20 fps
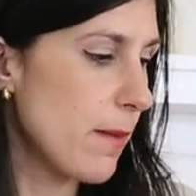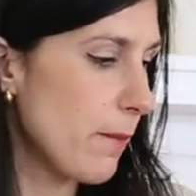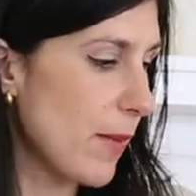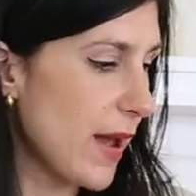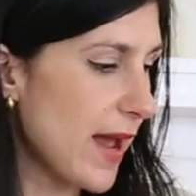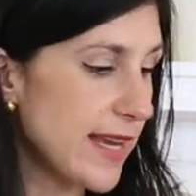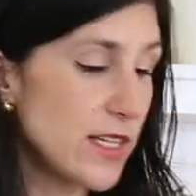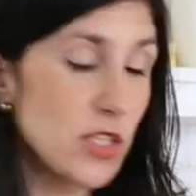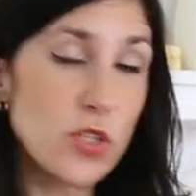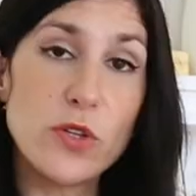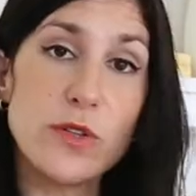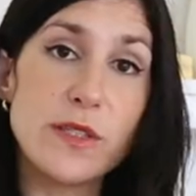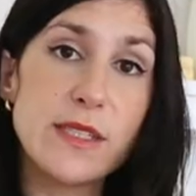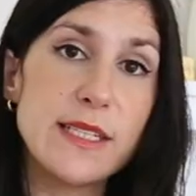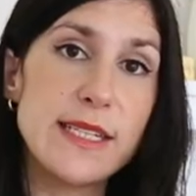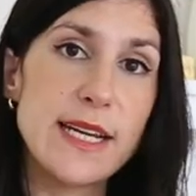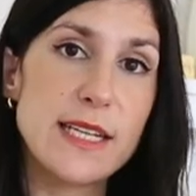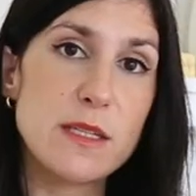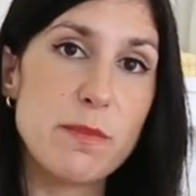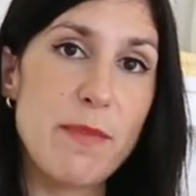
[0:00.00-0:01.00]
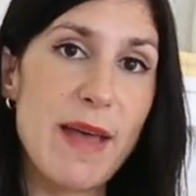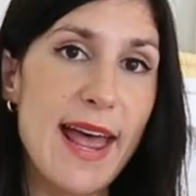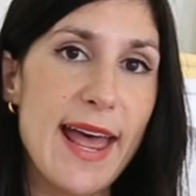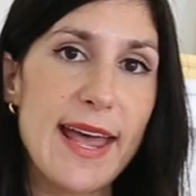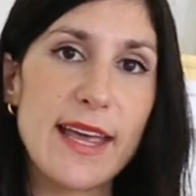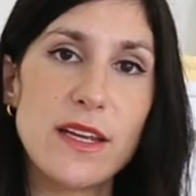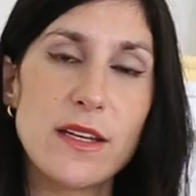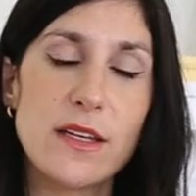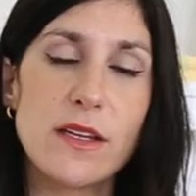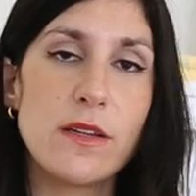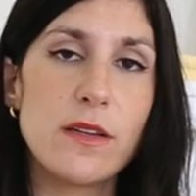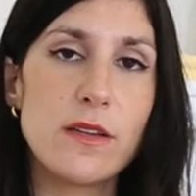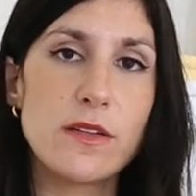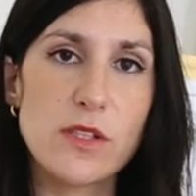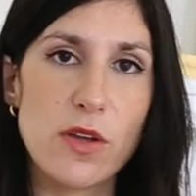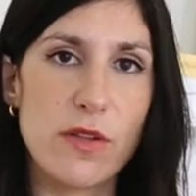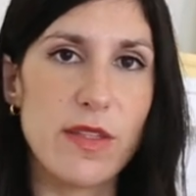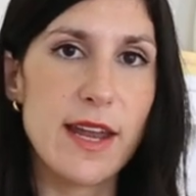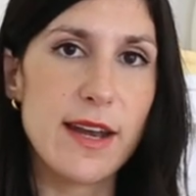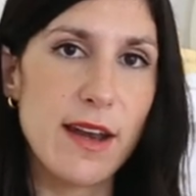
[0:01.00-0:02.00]
but I do use the dust bag
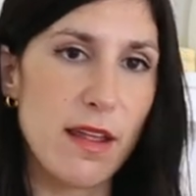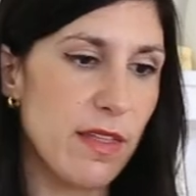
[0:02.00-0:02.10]
so that